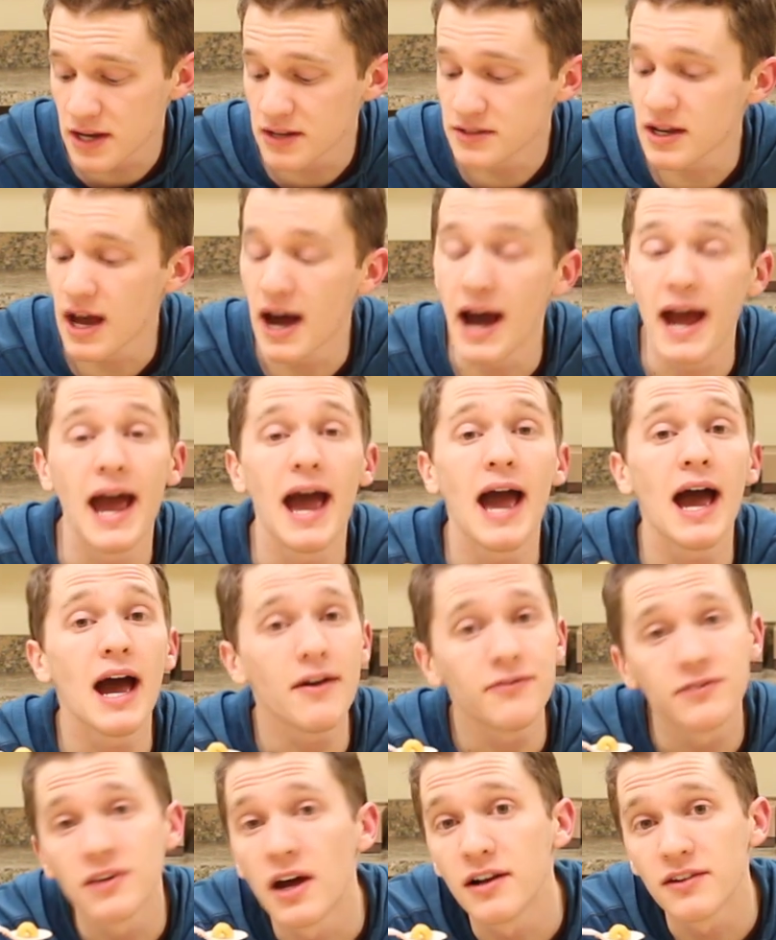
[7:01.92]
is, I
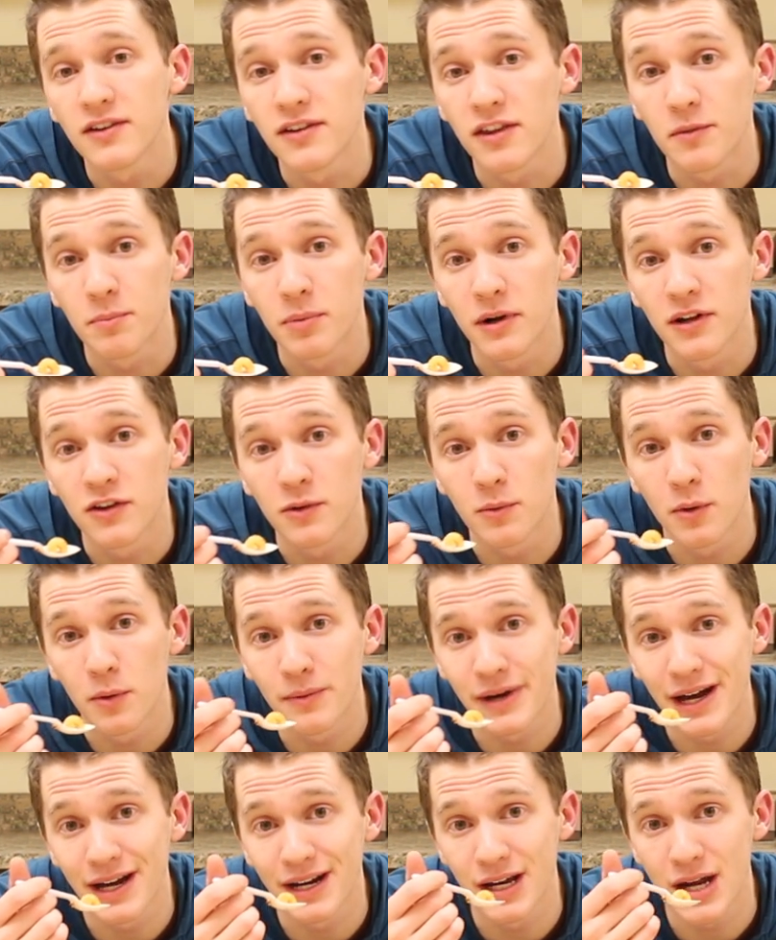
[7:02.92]
have talked to the principal
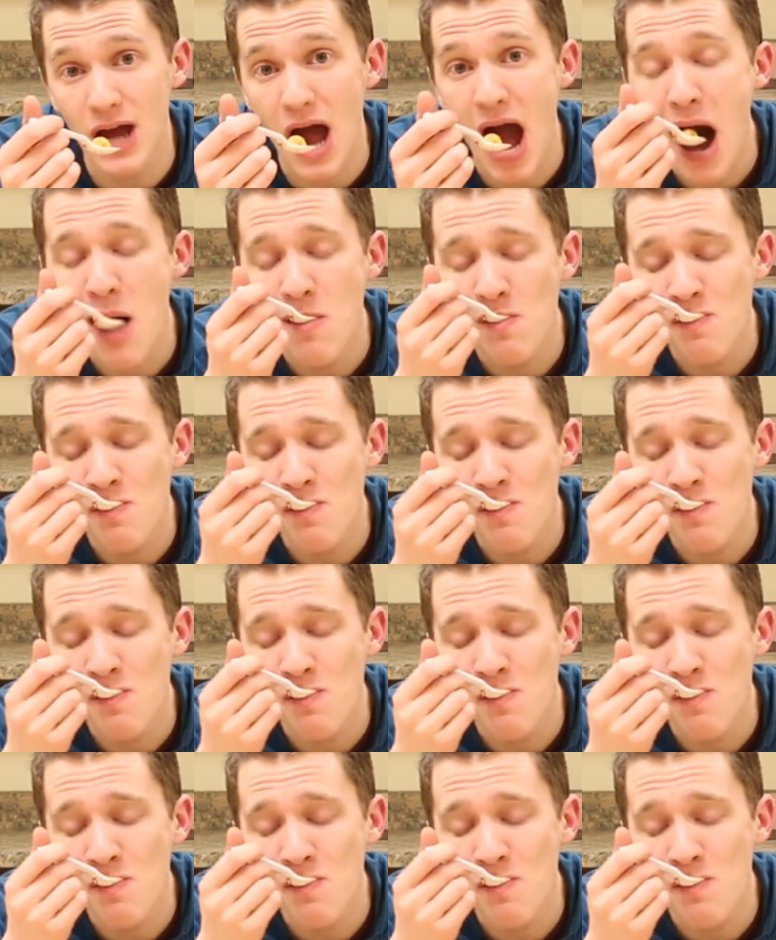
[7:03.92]
about it,